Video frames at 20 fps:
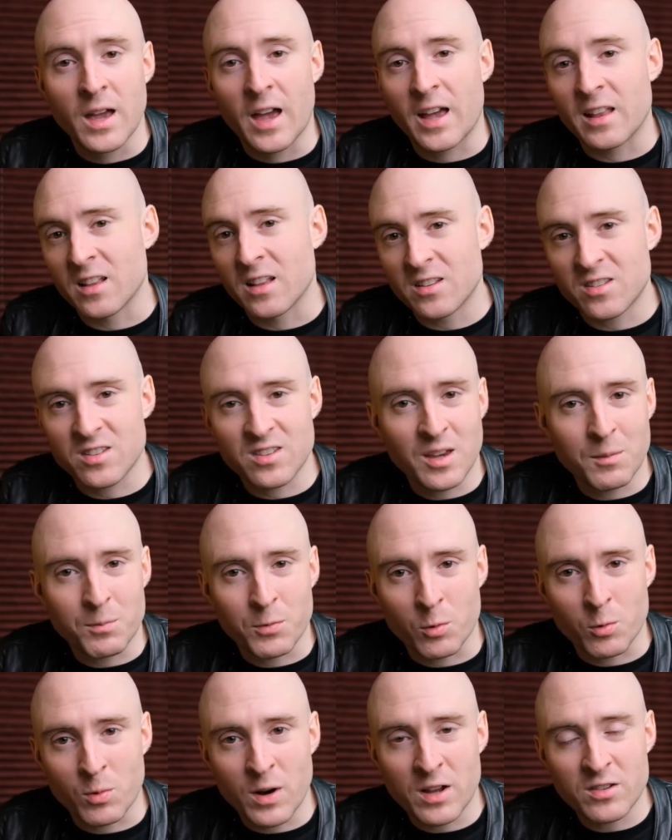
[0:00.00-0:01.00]
and let's skip
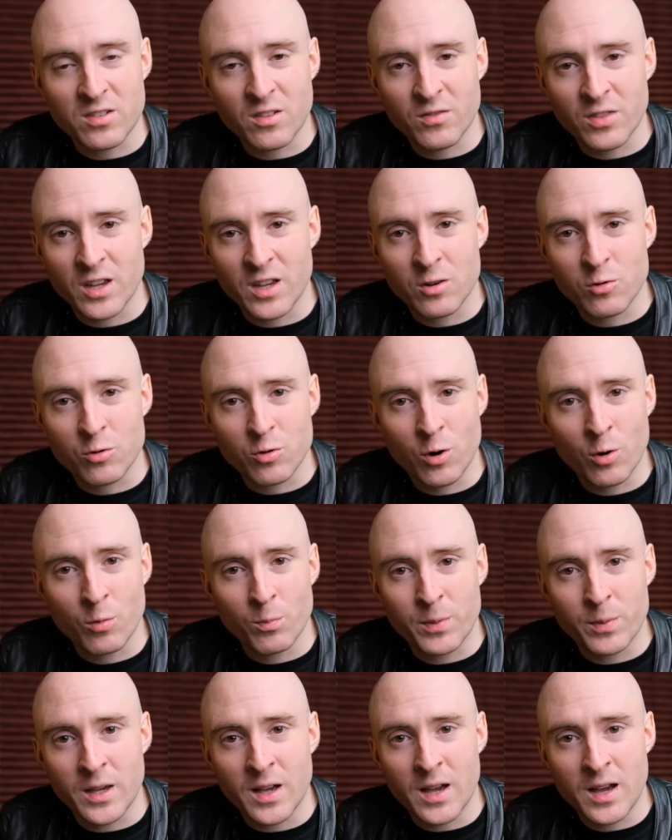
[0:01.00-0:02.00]
the rest of the intro
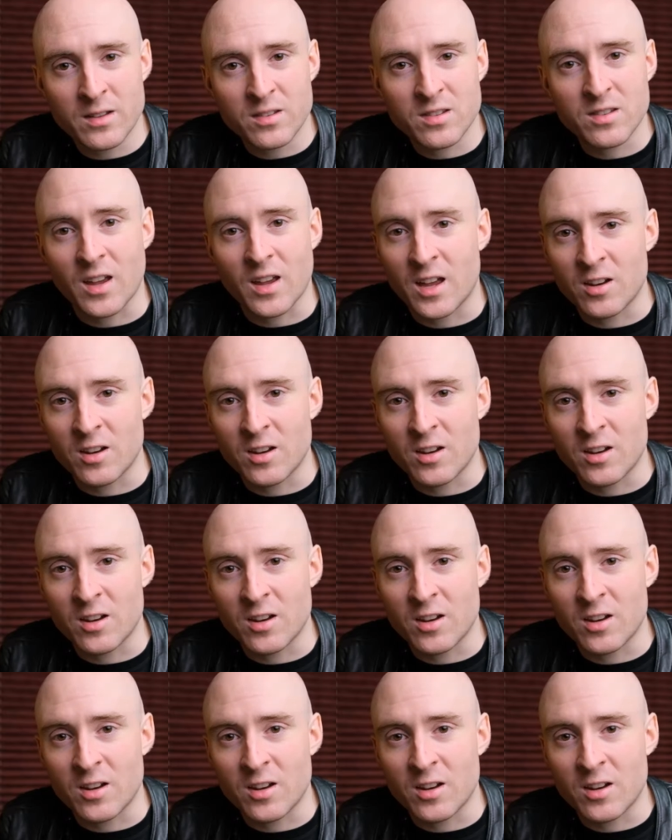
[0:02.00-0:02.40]
BS